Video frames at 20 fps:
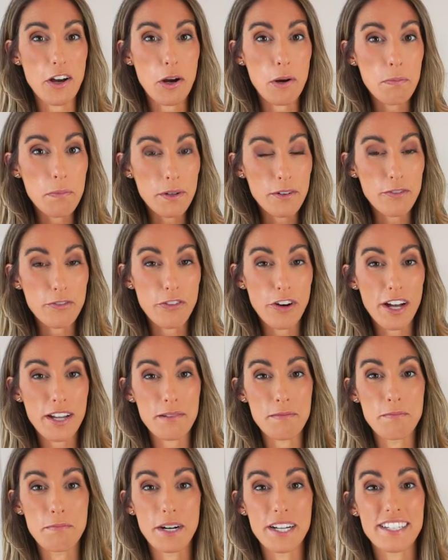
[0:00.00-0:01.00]
open front
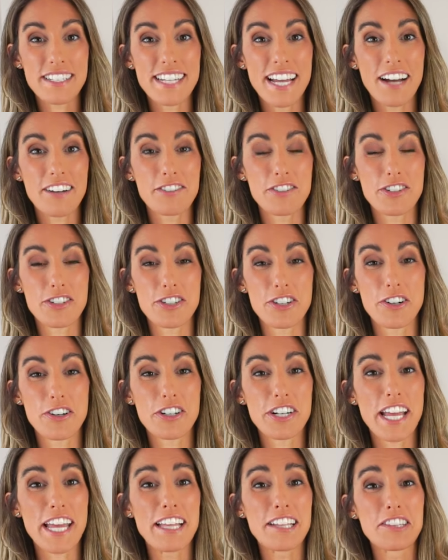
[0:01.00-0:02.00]
and button down
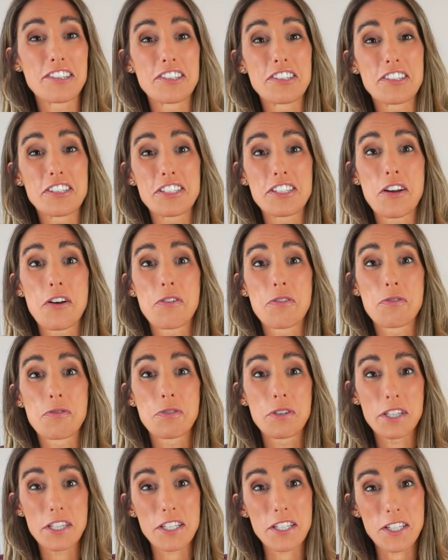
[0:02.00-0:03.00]
shirt, it looks
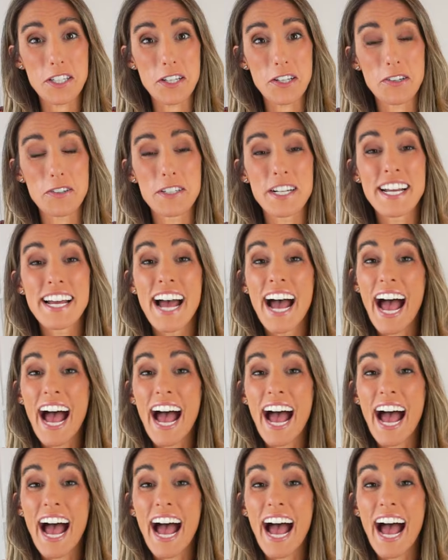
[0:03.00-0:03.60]
really cute.